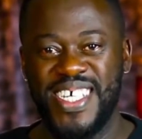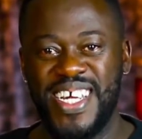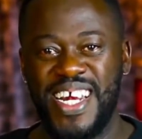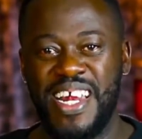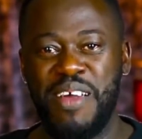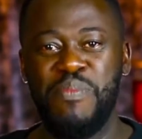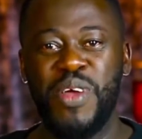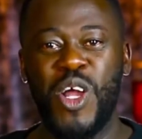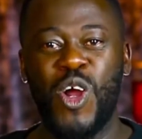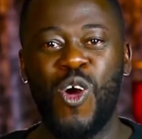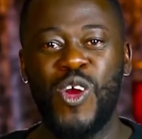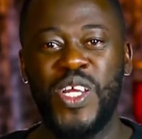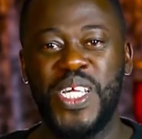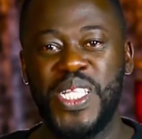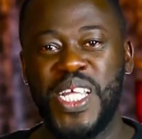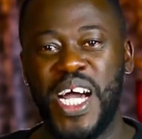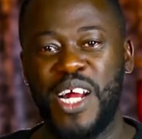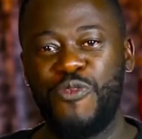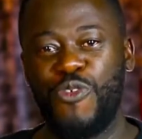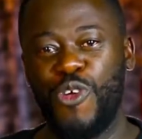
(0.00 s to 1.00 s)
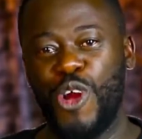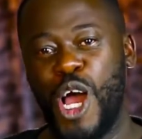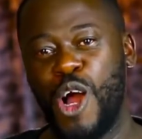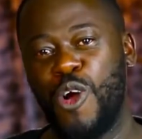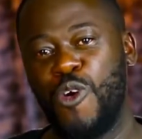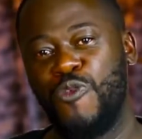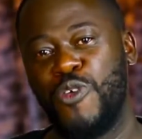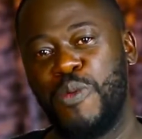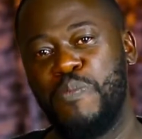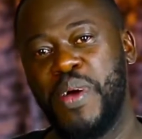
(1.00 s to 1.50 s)
Let me call it that for
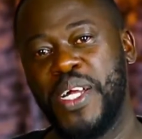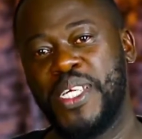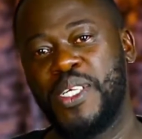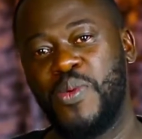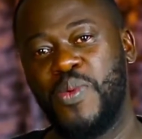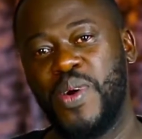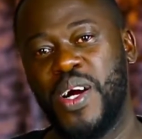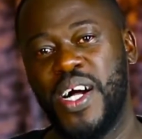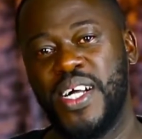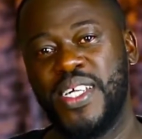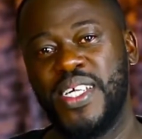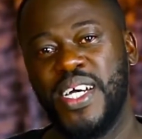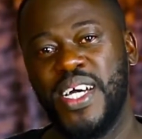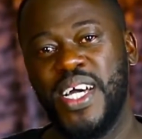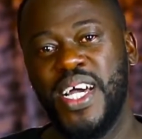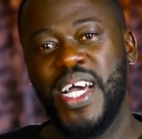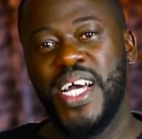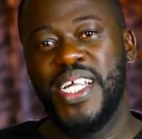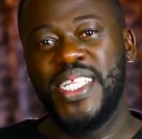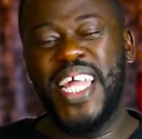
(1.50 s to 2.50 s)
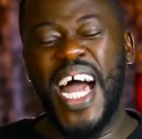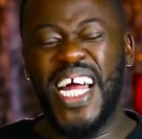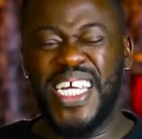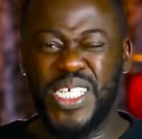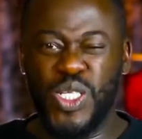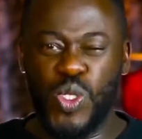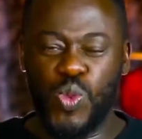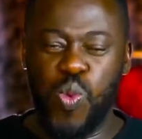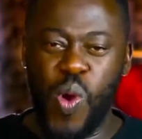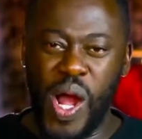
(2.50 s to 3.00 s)
lack of a better word. That
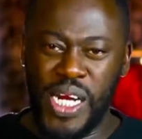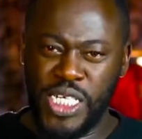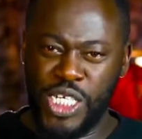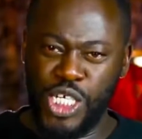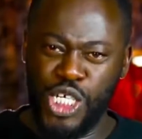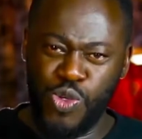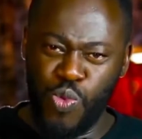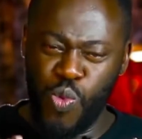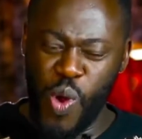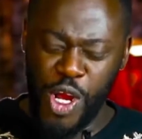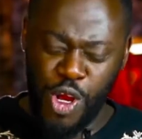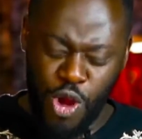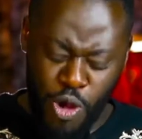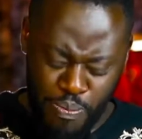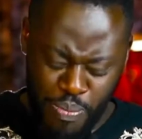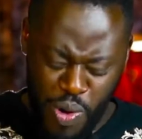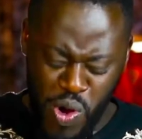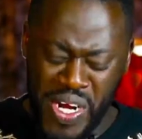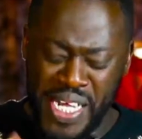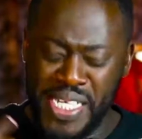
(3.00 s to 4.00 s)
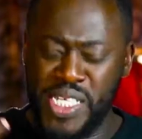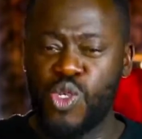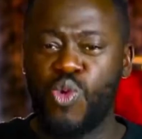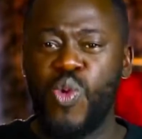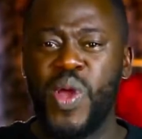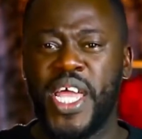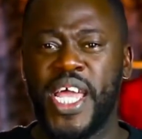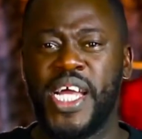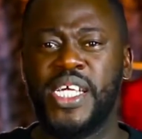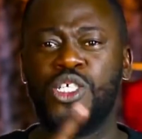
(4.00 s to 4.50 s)
is what, when your body is
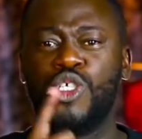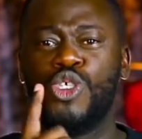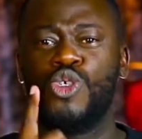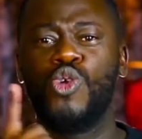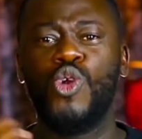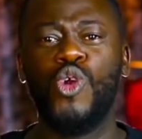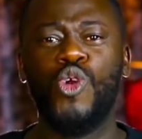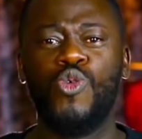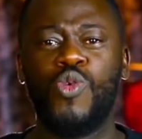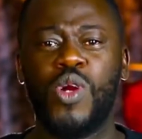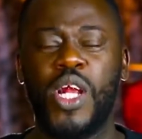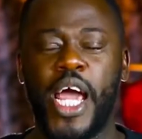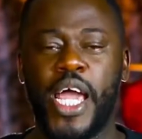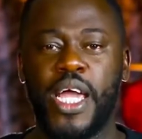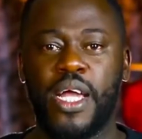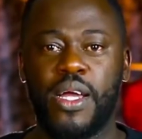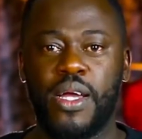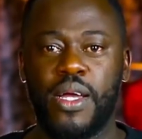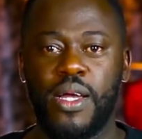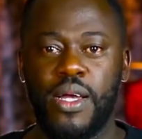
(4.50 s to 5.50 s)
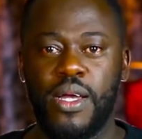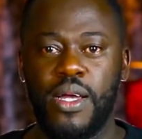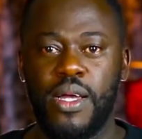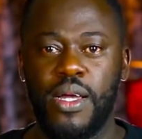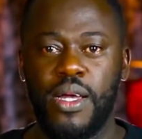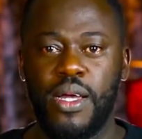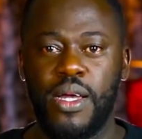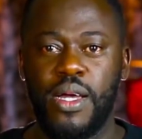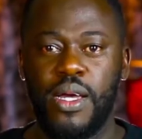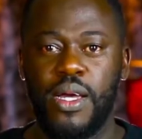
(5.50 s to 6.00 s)
quickened, should look like.
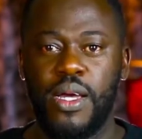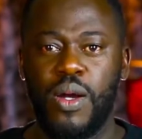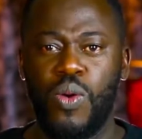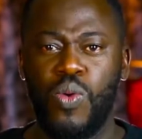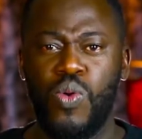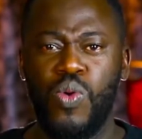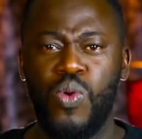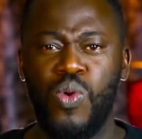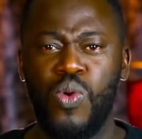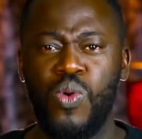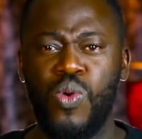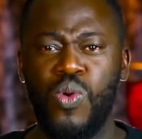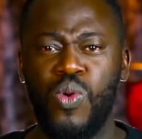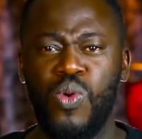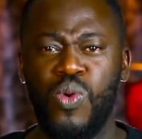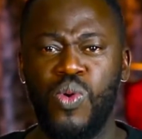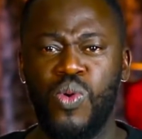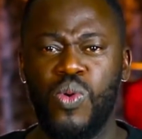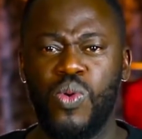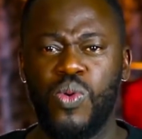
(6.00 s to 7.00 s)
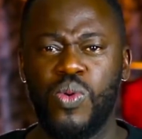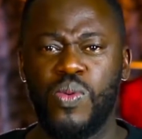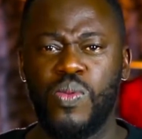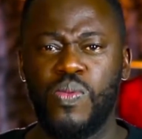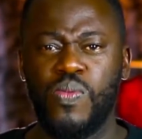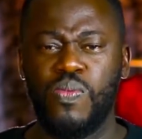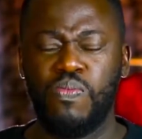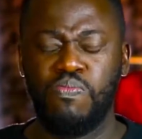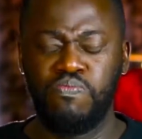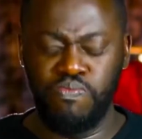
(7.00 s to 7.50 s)
Yeah. Ooh.
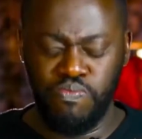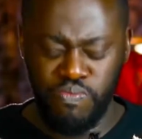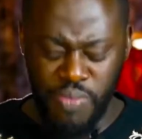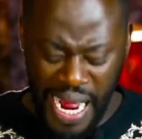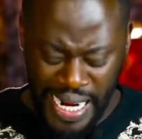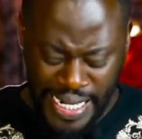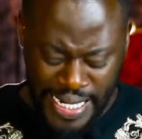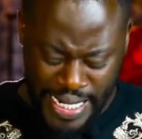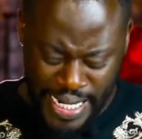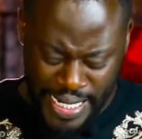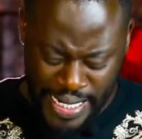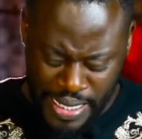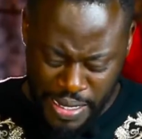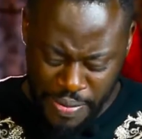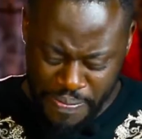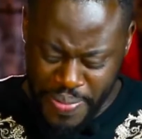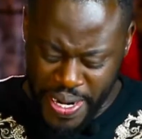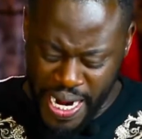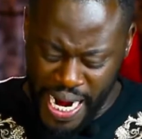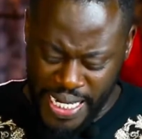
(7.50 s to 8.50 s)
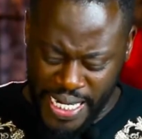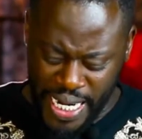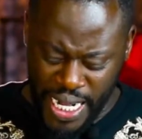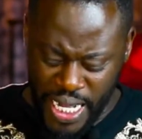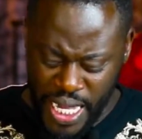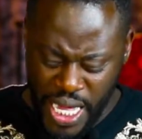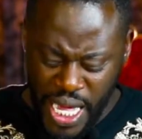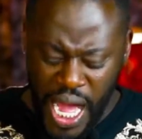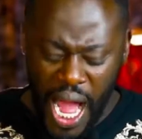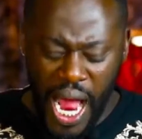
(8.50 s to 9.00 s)
Mande Zibrata.
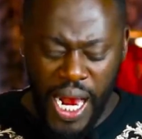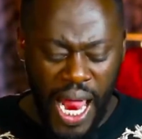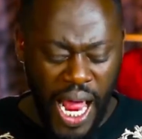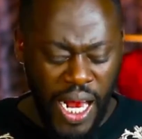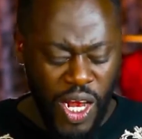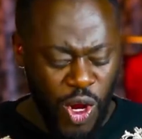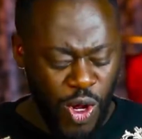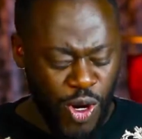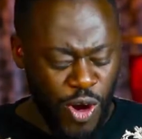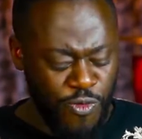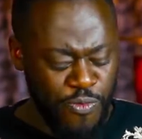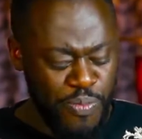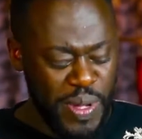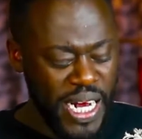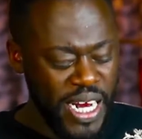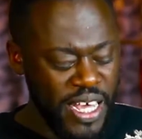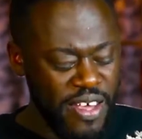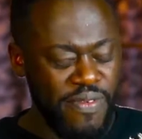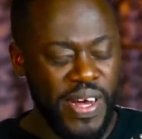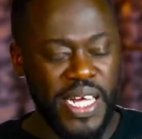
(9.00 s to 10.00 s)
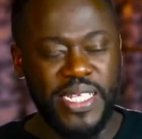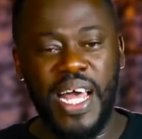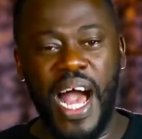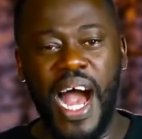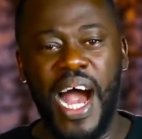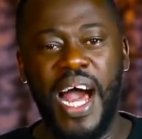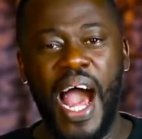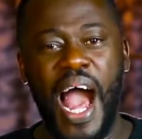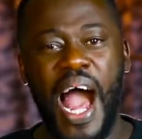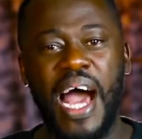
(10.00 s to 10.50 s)
A, a lot of believers
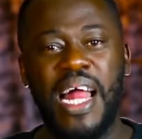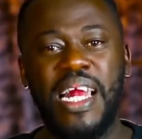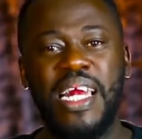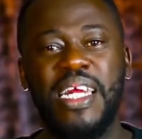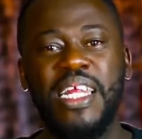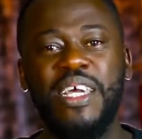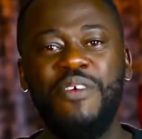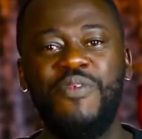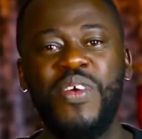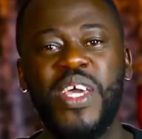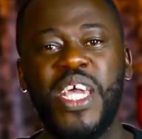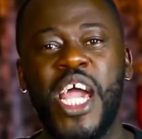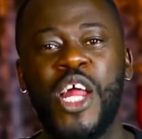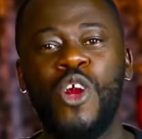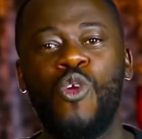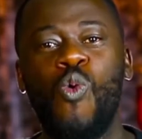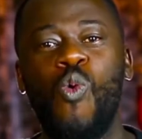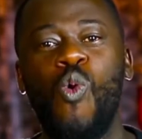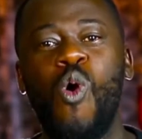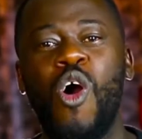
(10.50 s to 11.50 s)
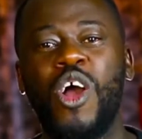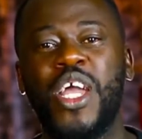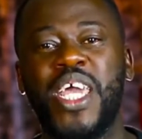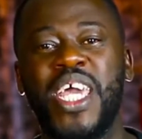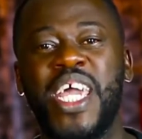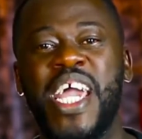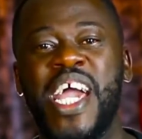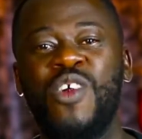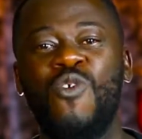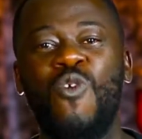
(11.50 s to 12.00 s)
are, are living and
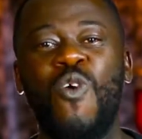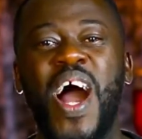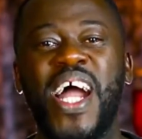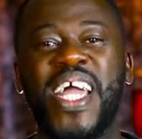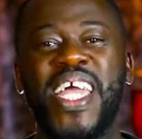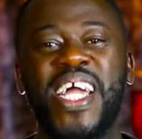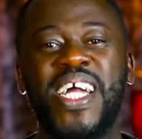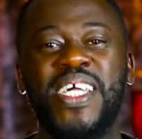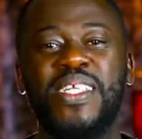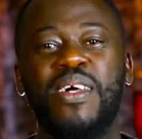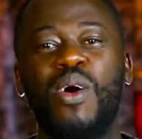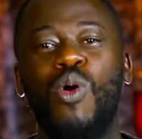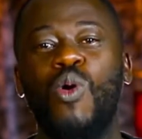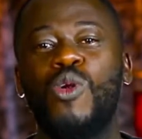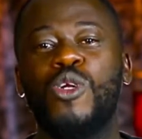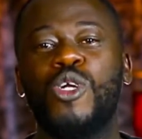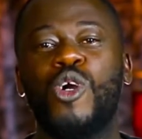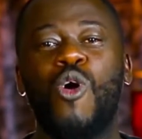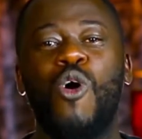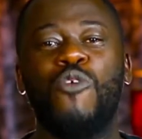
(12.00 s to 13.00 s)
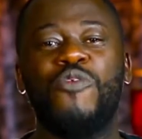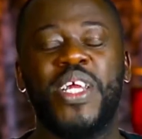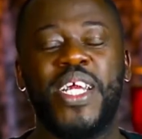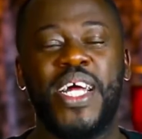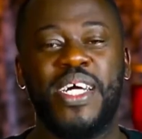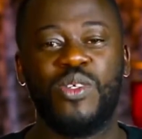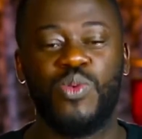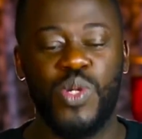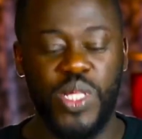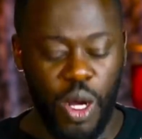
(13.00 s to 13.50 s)
walking and working in the old
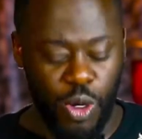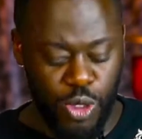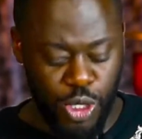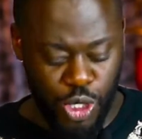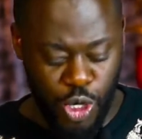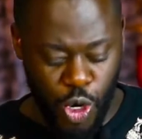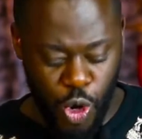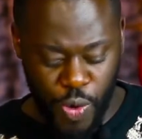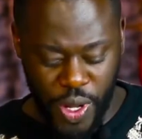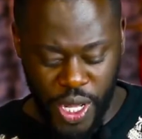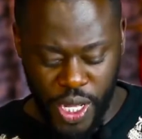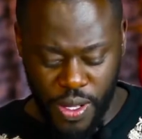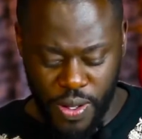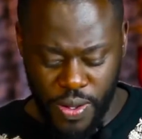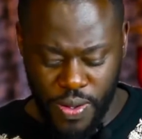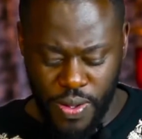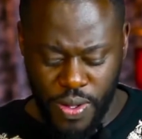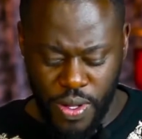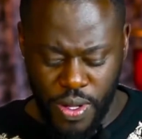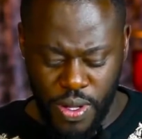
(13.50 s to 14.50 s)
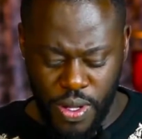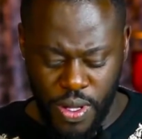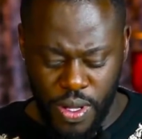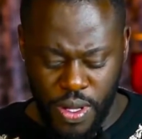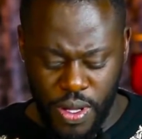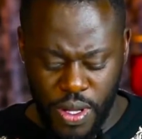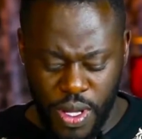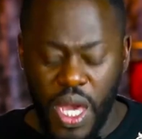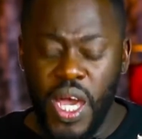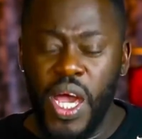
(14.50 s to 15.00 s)
covenant without knowing.
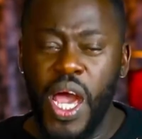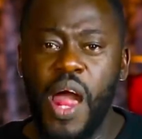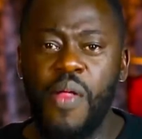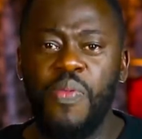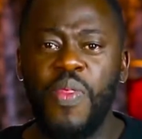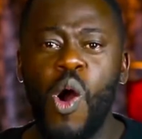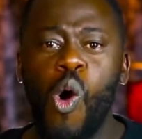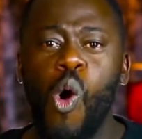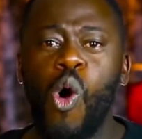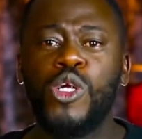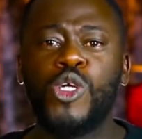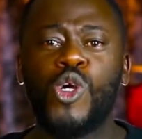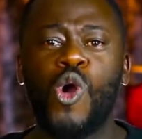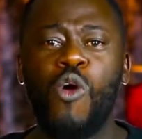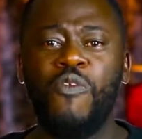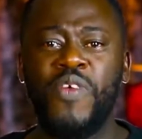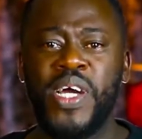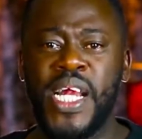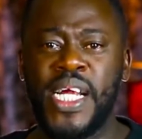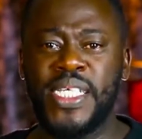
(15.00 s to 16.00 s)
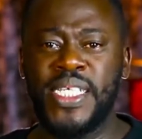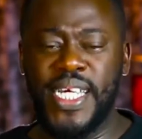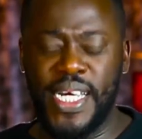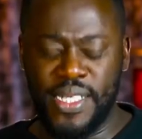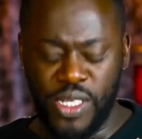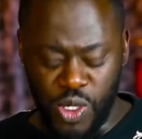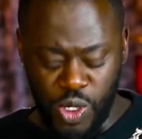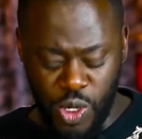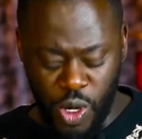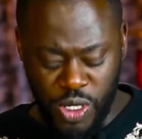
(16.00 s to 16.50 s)
And the old covenant
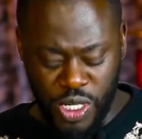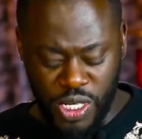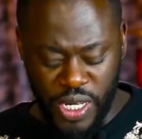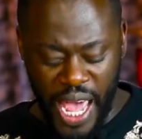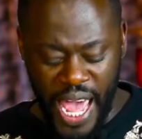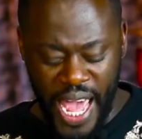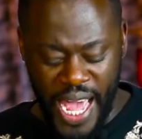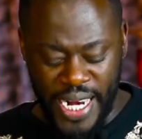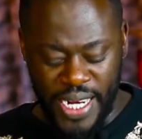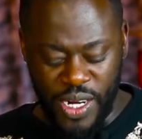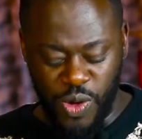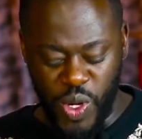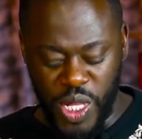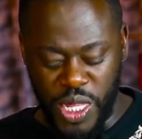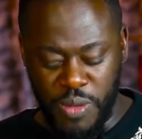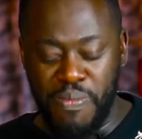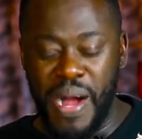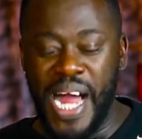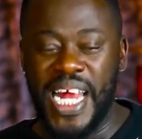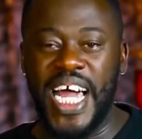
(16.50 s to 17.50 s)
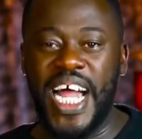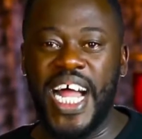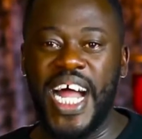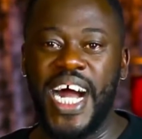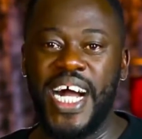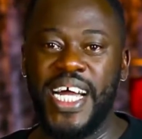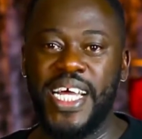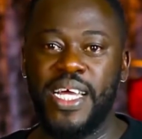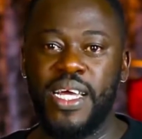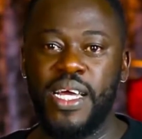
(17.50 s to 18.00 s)
does not end with
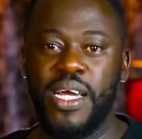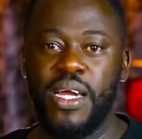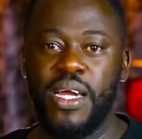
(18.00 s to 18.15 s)
Malachi.